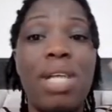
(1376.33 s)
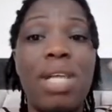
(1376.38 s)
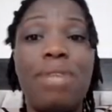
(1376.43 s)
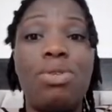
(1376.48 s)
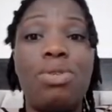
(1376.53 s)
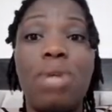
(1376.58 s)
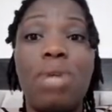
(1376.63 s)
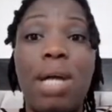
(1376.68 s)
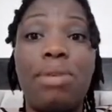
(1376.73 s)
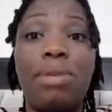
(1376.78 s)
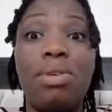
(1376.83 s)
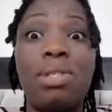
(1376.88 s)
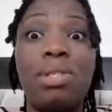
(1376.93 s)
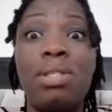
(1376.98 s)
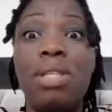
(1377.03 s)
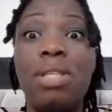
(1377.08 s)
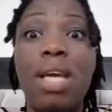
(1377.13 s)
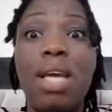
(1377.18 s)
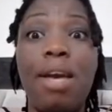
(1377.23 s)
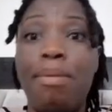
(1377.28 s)
Most times you
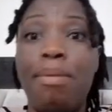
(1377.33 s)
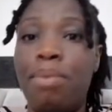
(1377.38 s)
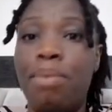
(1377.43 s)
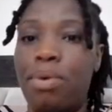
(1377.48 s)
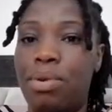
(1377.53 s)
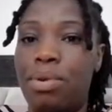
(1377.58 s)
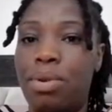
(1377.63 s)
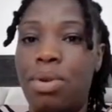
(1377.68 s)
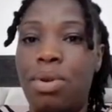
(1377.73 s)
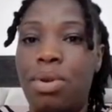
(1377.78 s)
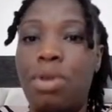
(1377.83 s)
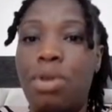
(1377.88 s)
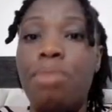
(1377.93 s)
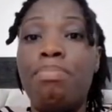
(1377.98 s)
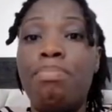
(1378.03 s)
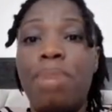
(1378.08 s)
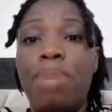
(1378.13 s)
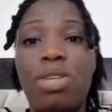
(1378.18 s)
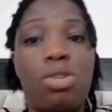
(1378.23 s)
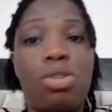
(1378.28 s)
cannot see airborne,
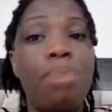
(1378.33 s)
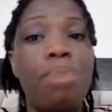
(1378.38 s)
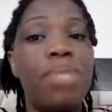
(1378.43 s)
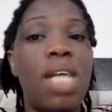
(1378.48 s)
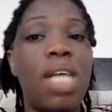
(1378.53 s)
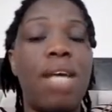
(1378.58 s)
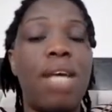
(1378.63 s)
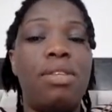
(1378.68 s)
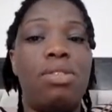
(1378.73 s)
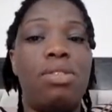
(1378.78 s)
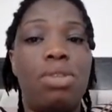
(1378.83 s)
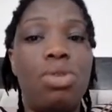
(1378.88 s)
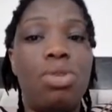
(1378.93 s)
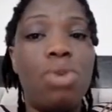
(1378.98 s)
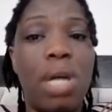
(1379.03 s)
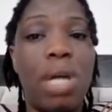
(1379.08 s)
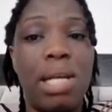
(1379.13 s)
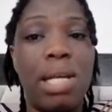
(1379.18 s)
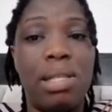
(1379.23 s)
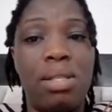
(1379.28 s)
but
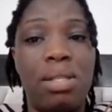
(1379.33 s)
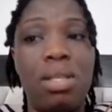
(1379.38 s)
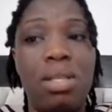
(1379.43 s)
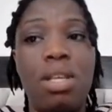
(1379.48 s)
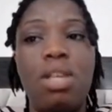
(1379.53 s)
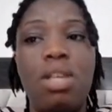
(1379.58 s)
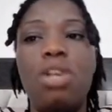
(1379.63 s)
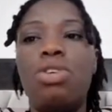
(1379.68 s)
sometimes you can